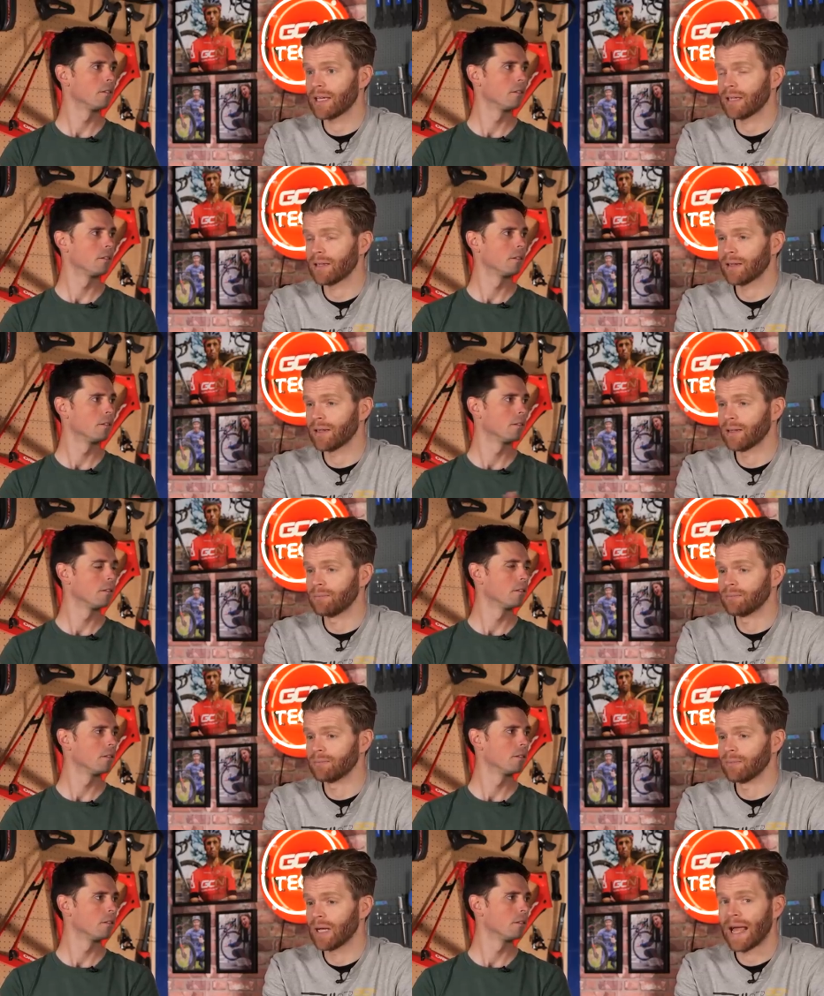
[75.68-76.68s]
Speaker 1: a,
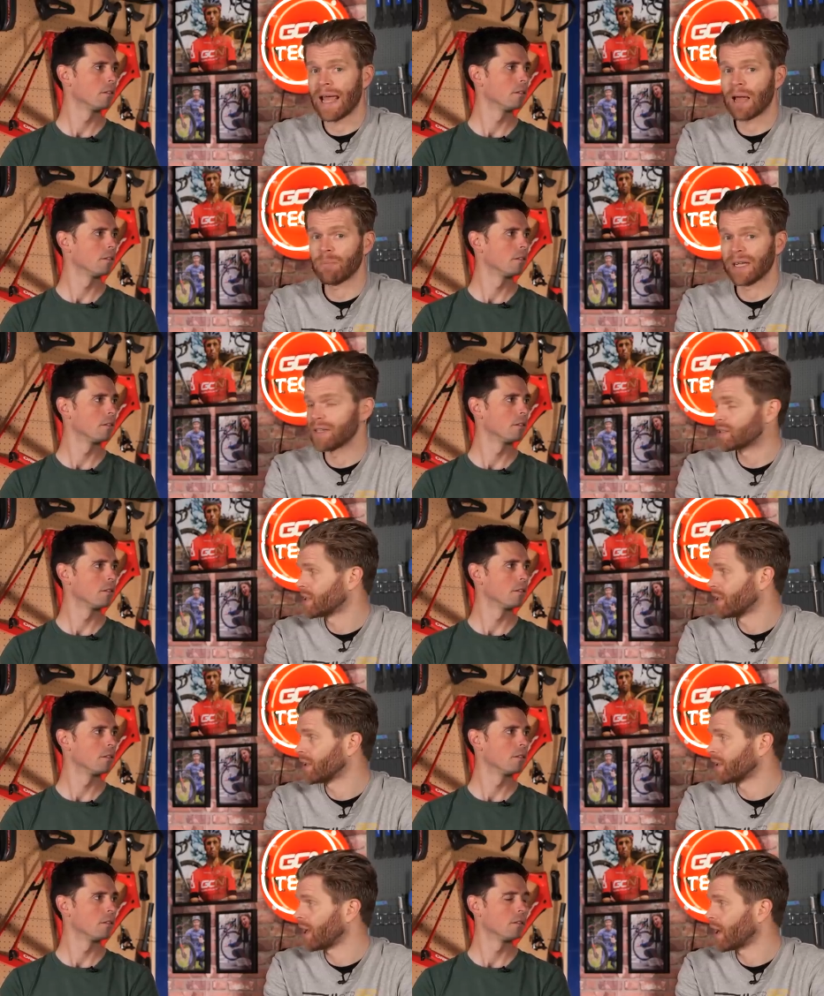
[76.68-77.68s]
um, a hairpin
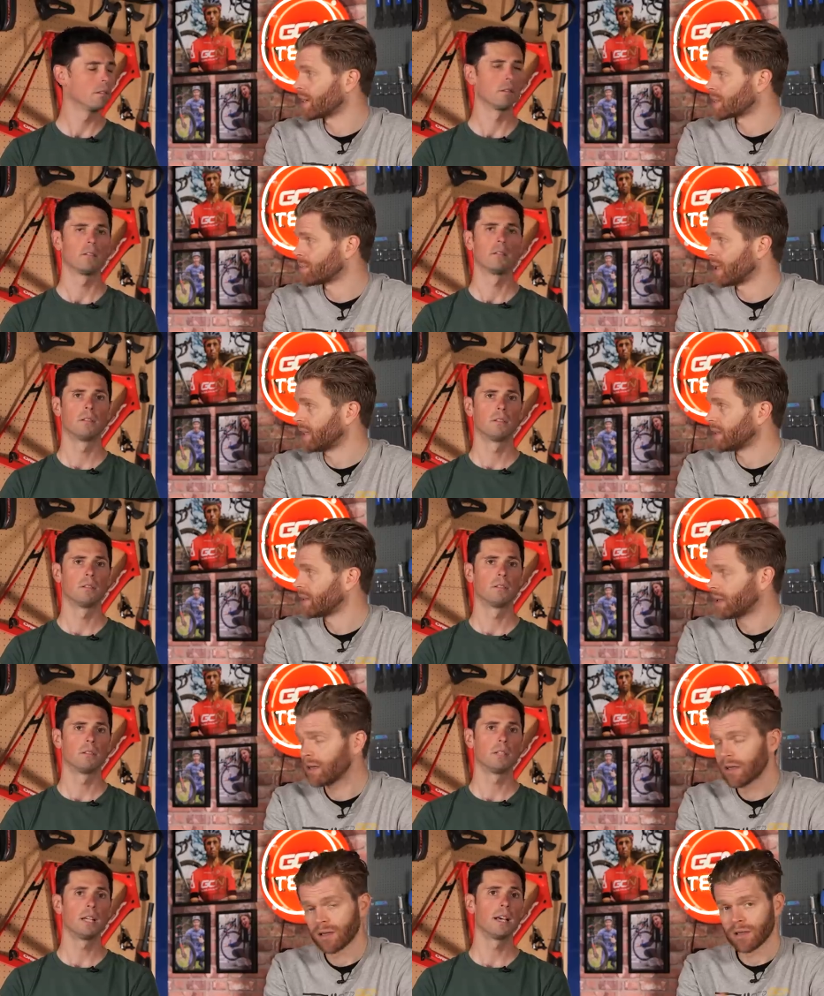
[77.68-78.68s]
turn at high speed.
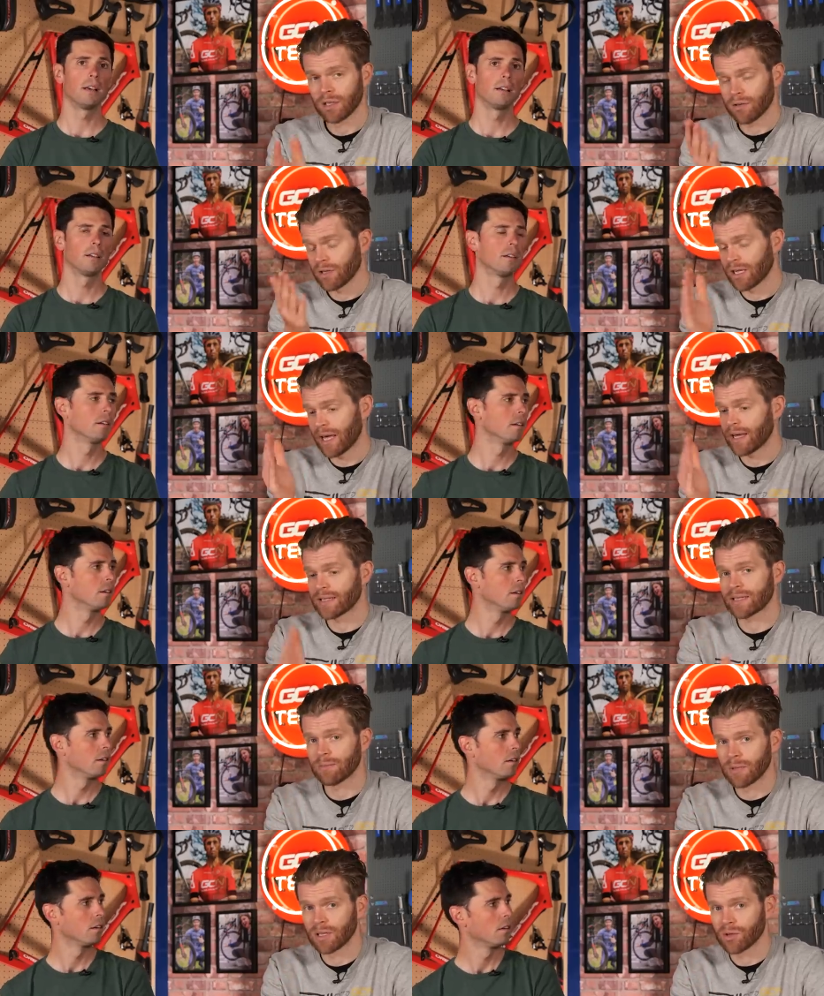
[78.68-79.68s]
Yeah. And you can get a
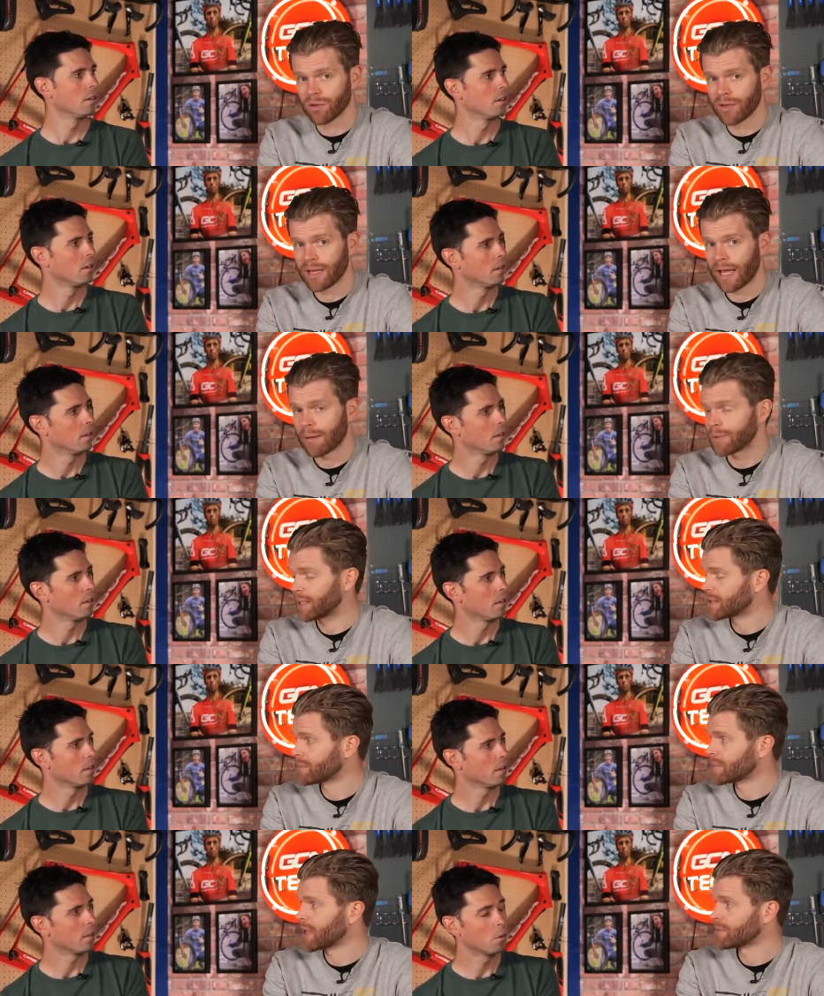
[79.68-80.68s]
similar sort of thing happening
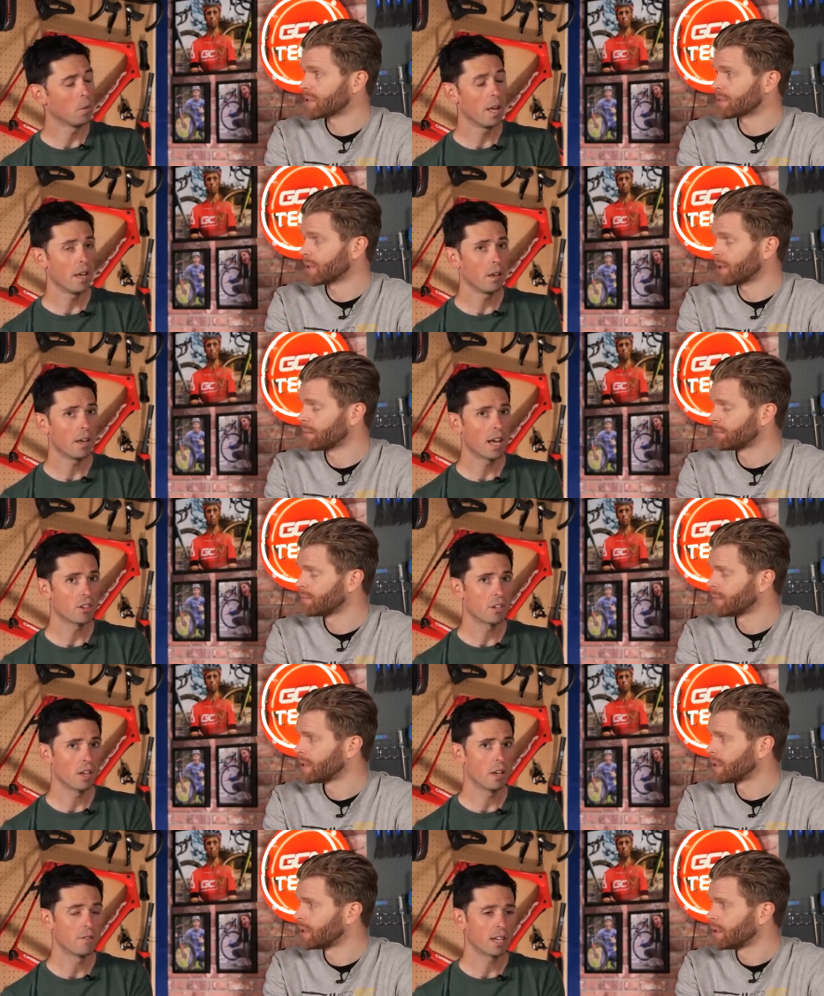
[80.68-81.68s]
sometimes. The way
Speaker 2: well. I
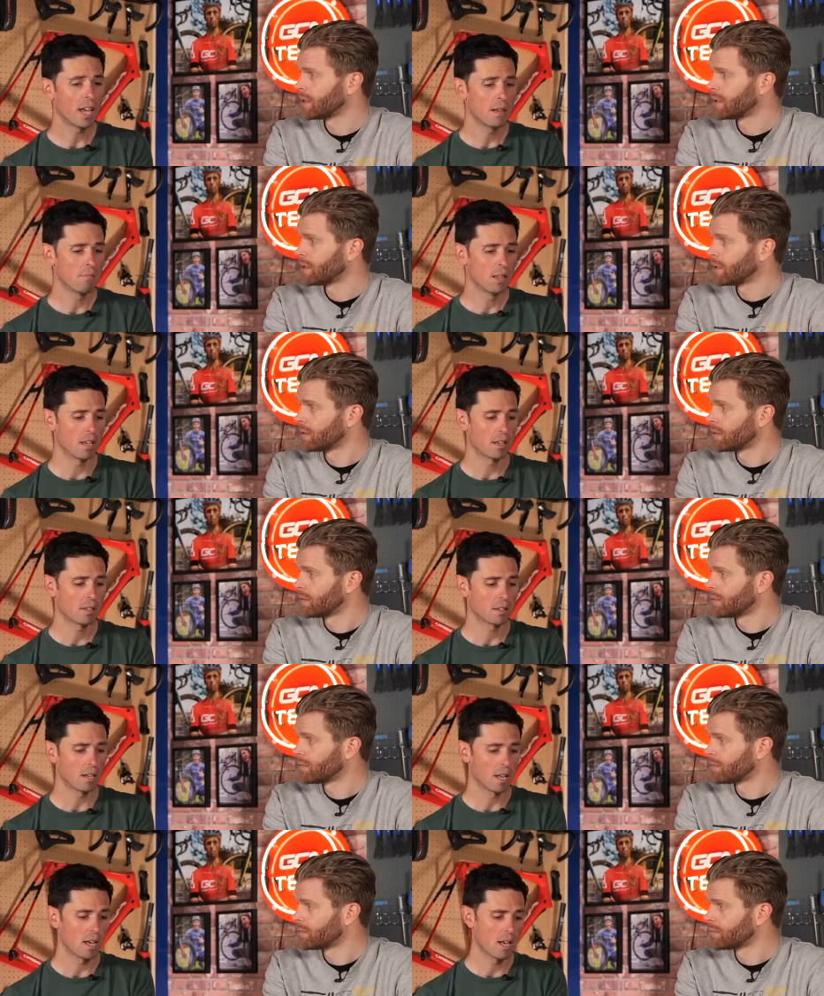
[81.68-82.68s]
actually overcame
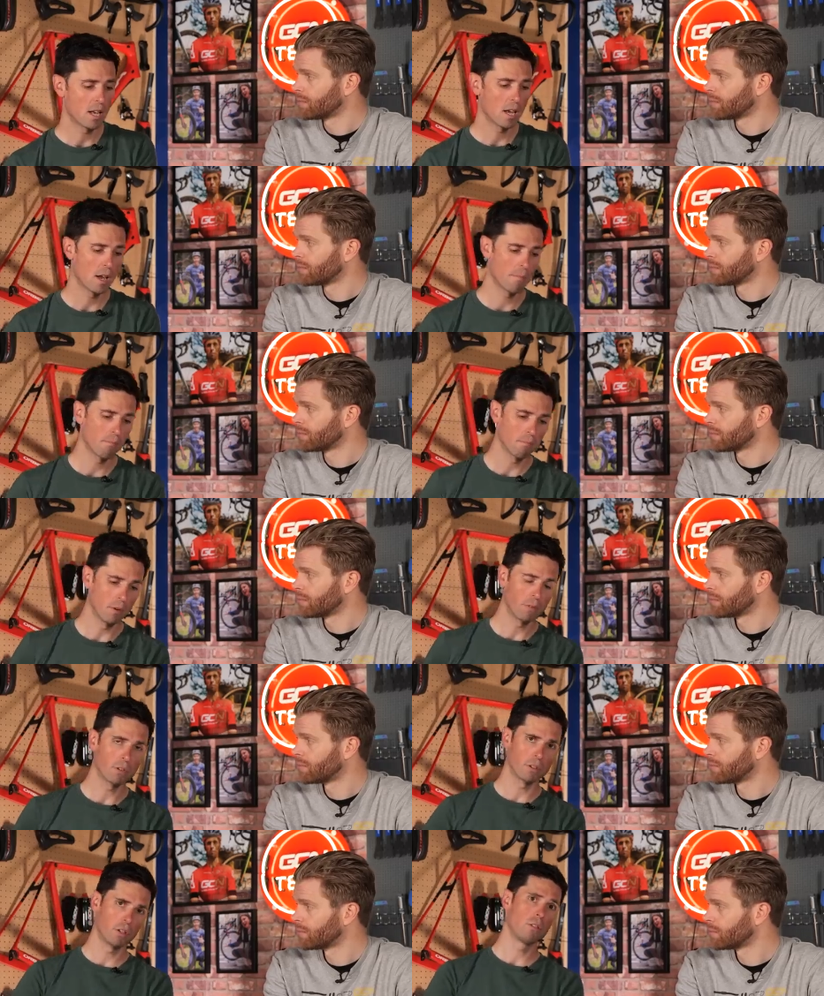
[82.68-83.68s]
this, um,
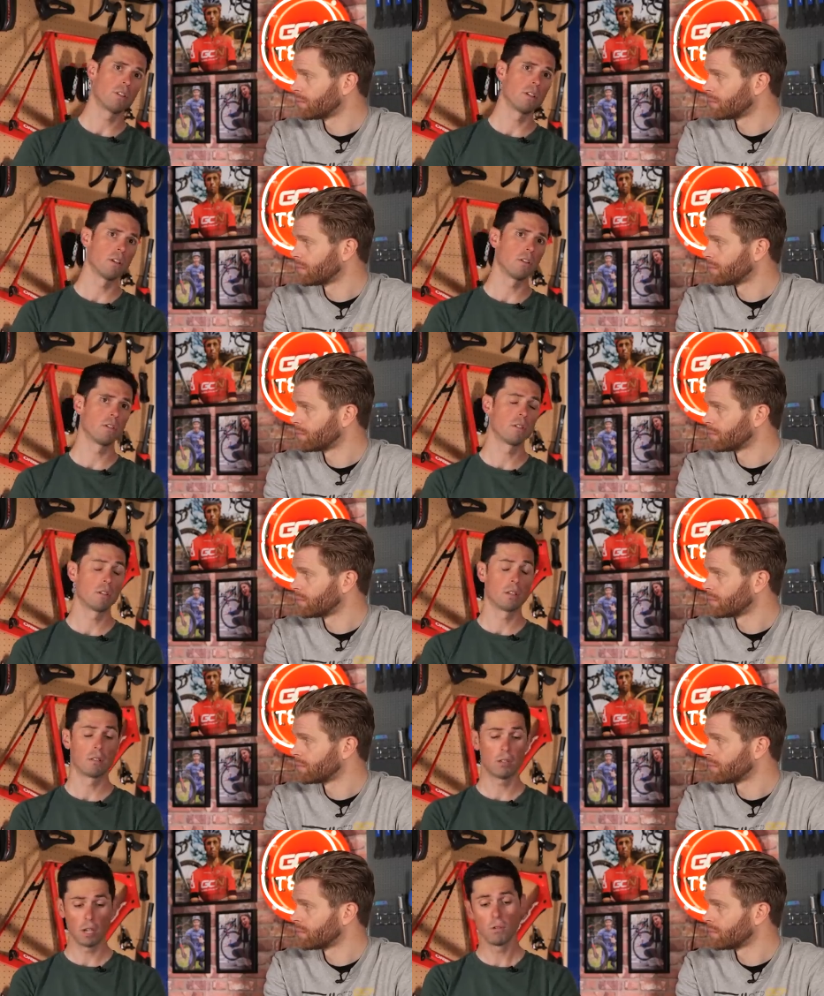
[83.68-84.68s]
I've got two,
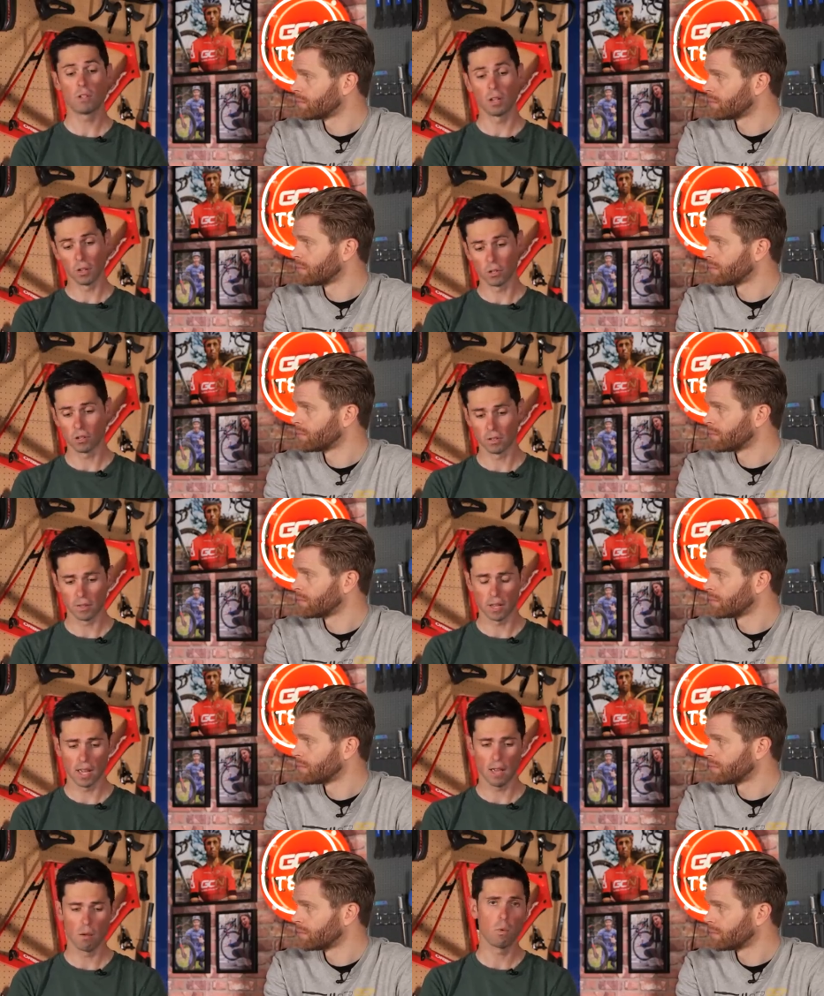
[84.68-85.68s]
two solutions for
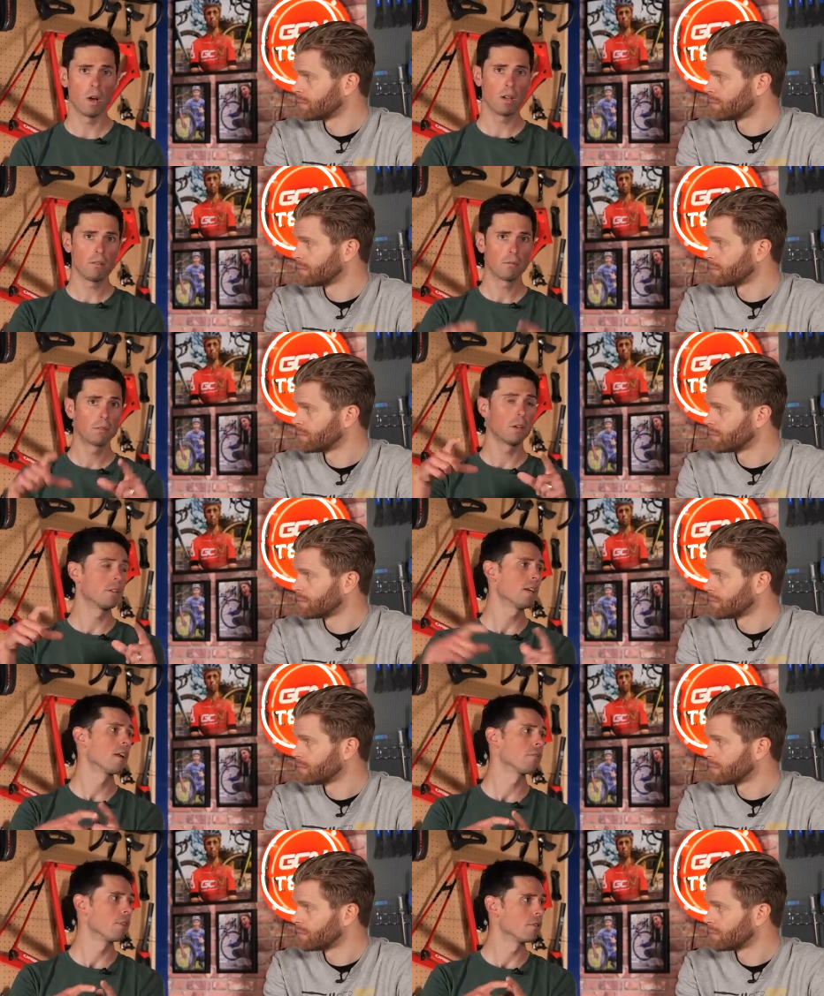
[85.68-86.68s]
you here. One, go
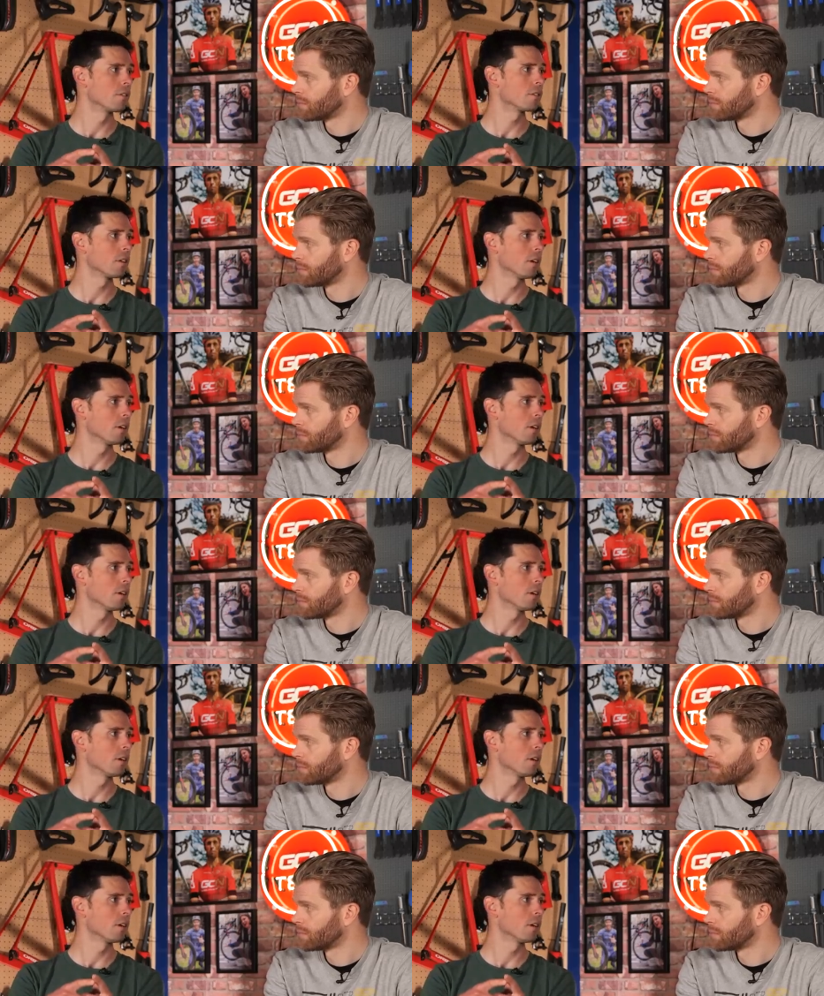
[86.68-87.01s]
down a rotor